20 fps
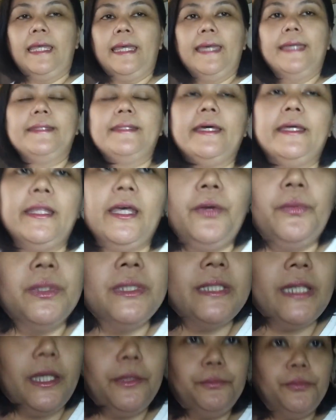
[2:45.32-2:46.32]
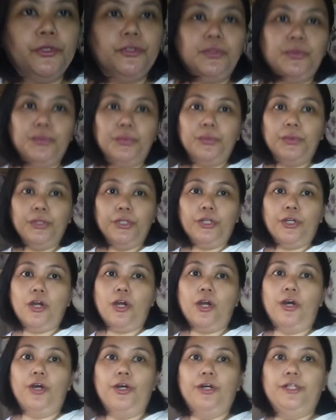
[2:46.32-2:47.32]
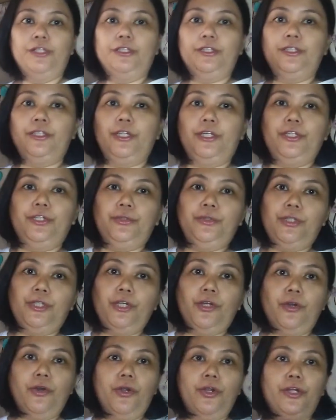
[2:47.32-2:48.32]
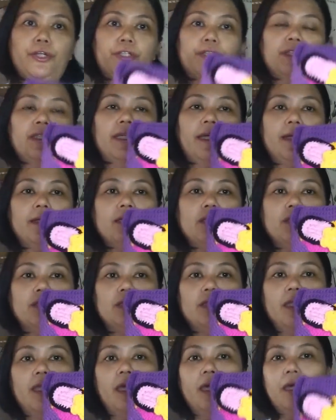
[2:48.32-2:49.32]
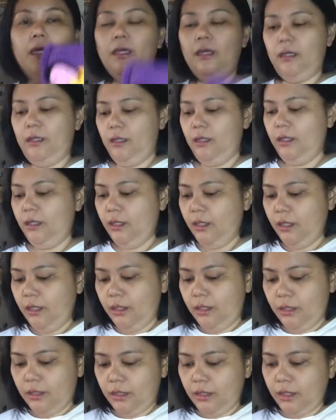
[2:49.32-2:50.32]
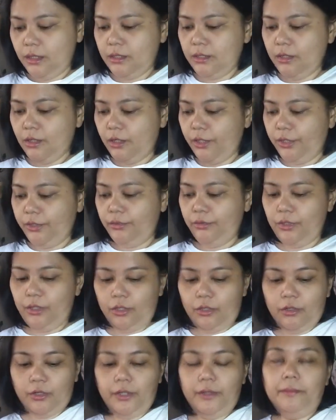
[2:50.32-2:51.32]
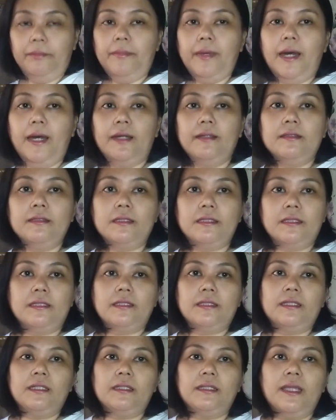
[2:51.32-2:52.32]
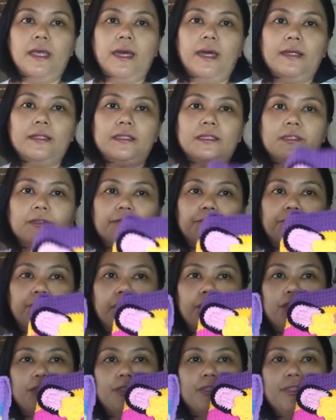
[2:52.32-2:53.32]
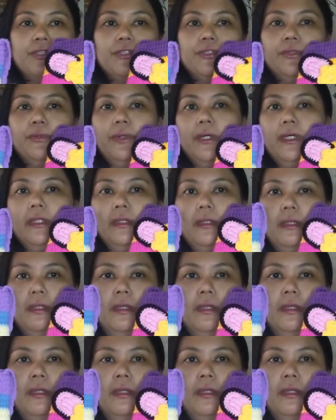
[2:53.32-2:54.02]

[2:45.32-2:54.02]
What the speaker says: And then I was able to work on the unicorn yesterday. These are unicorn bags that has some features to it.